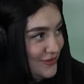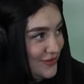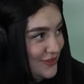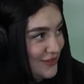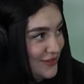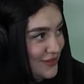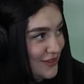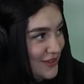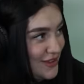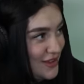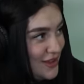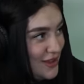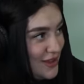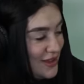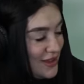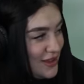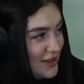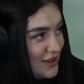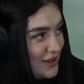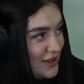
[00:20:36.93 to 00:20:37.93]

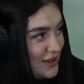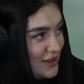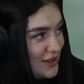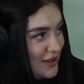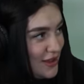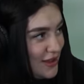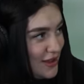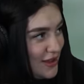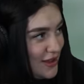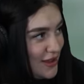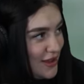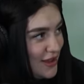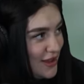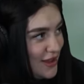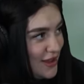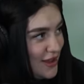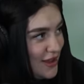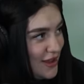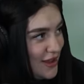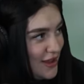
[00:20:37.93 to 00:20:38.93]

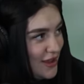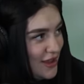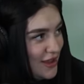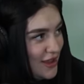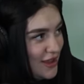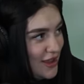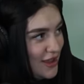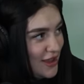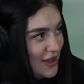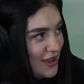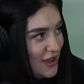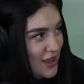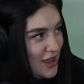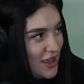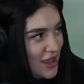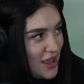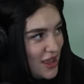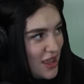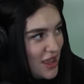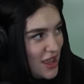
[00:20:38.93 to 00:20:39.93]

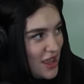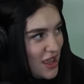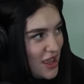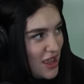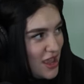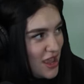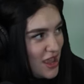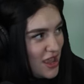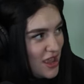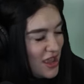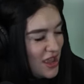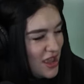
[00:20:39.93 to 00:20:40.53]
(silent)